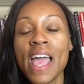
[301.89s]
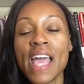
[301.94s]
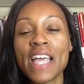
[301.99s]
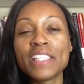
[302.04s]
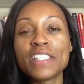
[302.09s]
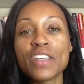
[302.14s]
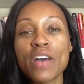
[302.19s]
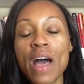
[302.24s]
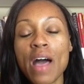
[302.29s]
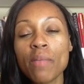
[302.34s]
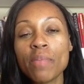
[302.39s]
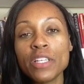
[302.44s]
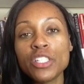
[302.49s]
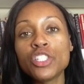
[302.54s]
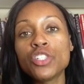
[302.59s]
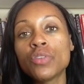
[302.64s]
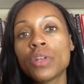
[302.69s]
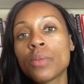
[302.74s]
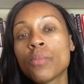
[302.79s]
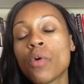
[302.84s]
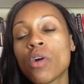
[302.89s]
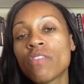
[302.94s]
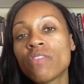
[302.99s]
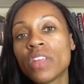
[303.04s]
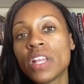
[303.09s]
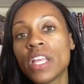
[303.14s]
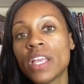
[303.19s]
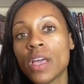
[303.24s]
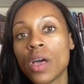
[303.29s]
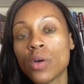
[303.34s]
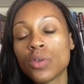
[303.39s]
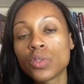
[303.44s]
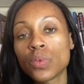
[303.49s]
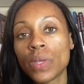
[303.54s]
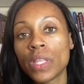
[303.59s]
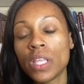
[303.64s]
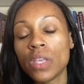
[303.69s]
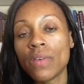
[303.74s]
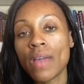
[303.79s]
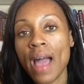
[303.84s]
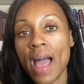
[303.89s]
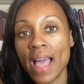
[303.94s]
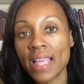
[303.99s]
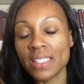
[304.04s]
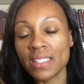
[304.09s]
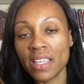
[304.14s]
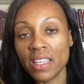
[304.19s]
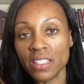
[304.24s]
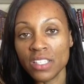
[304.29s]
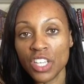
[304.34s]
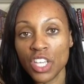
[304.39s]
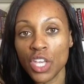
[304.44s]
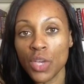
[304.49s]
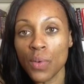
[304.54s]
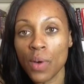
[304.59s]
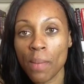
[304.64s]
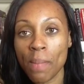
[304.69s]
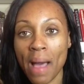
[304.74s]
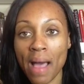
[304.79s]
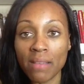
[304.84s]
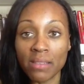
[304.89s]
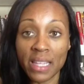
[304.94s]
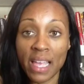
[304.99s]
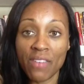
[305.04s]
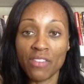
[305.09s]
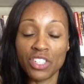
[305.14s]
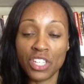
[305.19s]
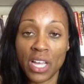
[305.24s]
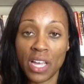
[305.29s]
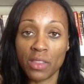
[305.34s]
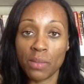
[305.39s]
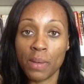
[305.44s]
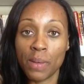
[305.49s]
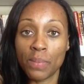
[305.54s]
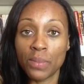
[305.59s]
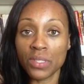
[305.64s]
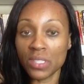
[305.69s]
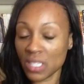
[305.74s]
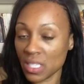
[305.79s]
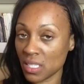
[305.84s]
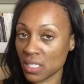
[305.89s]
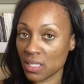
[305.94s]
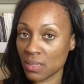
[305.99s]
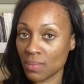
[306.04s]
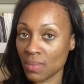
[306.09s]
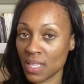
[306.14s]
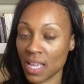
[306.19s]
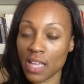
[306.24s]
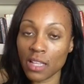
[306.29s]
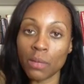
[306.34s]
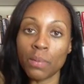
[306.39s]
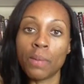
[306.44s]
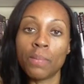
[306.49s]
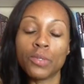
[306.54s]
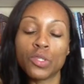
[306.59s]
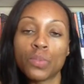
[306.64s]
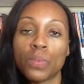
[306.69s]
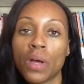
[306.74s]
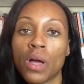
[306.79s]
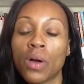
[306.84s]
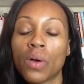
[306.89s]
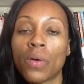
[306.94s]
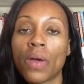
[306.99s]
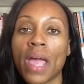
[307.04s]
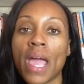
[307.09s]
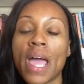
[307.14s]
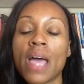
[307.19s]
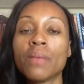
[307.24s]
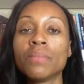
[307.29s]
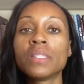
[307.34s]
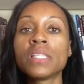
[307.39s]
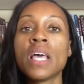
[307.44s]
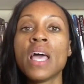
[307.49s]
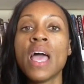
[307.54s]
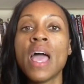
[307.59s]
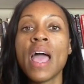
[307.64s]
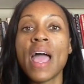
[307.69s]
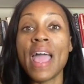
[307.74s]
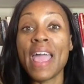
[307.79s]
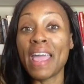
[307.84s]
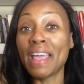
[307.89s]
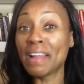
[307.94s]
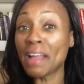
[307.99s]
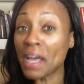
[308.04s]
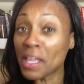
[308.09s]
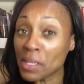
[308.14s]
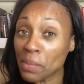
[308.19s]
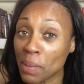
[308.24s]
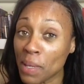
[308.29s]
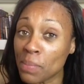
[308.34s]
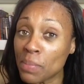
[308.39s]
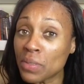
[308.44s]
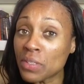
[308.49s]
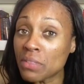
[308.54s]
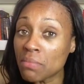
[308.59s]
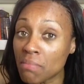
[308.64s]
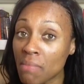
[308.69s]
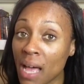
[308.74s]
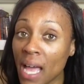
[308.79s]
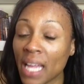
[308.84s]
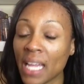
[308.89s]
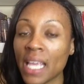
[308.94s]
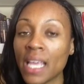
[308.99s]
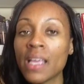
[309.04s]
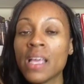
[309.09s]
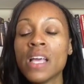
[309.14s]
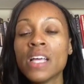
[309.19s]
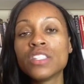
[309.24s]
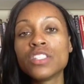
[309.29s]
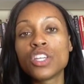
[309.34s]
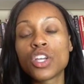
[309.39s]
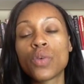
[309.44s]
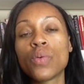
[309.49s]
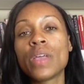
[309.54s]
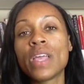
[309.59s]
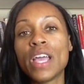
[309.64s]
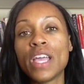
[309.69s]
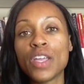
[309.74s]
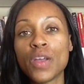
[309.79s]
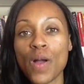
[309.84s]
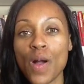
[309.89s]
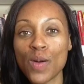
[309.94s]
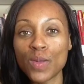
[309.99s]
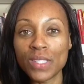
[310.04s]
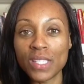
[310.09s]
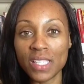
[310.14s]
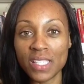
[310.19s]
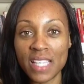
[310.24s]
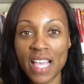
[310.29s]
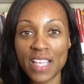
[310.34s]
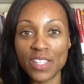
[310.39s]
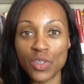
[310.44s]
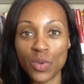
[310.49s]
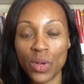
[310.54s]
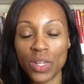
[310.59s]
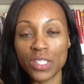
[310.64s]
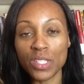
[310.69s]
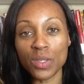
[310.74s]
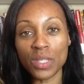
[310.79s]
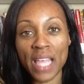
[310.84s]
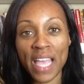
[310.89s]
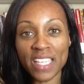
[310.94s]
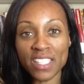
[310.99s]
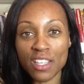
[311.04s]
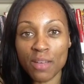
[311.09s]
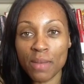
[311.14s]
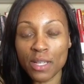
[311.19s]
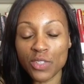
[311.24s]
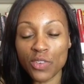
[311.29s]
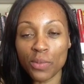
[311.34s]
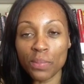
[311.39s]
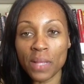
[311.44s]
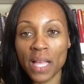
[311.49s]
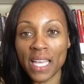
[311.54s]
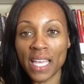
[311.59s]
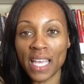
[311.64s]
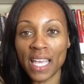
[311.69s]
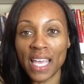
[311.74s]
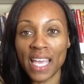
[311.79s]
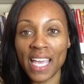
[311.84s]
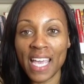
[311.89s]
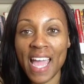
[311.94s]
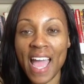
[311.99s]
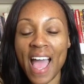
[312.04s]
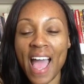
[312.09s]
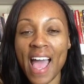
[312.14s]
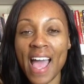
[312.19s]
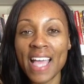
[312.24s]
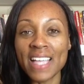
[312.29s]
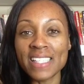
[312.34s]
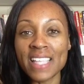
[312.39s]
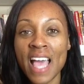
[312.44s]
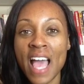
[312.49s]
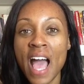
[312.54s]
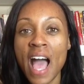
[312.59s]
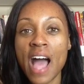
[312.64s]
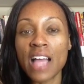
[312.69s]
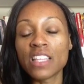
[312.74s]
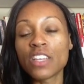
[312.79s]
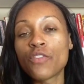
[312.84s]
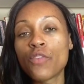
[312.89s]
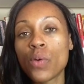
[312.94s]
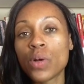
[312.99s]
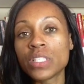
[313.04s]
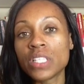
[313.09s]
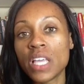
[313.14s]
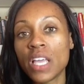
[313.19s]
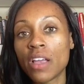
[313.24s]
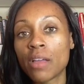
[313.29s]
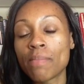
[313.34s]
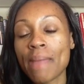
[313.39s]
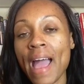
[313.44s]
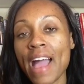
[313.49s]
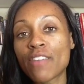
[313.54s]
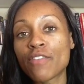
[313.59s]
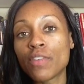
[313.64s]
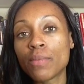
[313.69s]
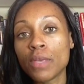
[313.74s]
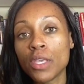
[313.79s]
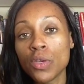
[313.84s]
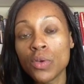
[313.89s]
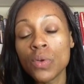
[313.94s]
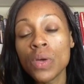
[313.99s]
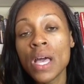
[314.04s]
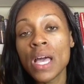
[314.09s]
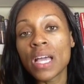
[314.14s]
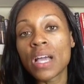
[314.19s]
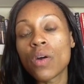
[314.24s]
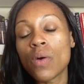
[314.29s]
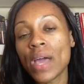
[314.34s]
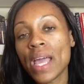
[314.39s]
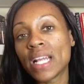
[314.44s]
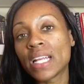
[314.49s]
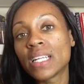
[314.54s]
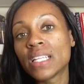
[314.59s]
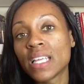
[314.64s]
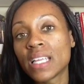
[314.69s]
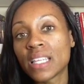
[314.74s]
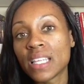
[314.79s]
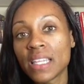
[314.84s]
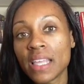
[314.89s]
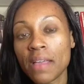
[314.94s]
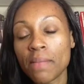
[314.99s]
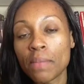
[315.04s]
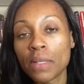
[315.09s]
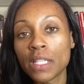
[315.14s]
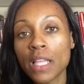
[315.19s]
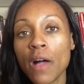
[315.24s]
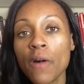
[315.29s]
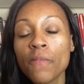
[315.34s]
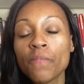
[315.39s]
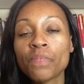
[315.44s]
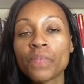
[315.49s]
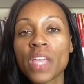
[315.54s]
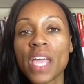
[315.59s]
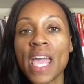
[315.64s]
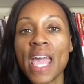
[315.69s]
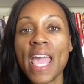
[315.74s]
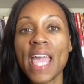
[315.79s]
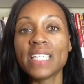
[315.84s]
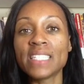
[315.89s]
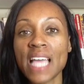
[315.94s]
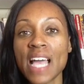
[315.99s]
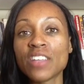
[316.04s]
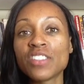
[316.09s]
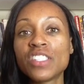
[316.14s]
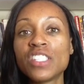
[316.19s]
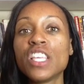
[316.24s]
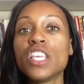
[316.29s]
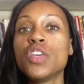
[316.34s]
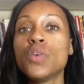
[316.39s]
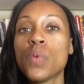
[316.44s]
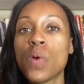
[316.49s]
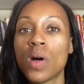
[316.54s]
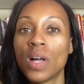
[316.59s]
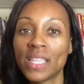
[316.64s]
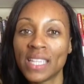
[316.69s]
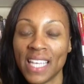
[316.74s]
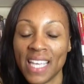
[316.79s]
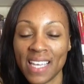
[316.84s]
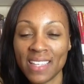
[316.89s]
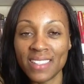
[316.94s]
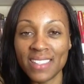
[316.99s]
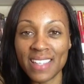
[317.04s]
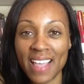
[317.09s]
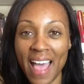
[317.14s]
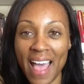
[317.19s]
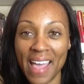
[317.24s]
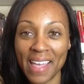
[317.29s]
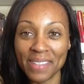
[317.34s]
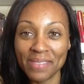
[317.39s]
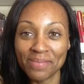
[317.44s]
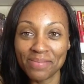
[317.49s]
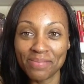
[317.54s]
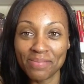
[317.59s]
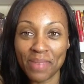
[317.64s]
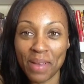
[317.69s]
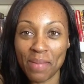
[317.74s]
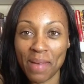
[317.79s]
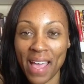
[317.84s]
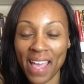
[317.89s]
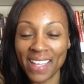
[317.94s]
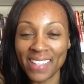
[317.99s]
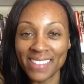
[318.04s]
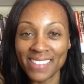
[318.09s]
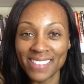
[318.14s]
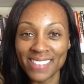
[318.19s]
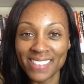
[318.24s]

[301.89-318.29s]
And so I'll be shooting more videos with you guys, teaching you about leveraging other people's systems, other people's programs, and other people's money to create your own success story. So thanks so much for plugging in, guys. I look forward to hearing back from you. Go ahead and click the link below, and I'll see you on the inside. Bye-bye.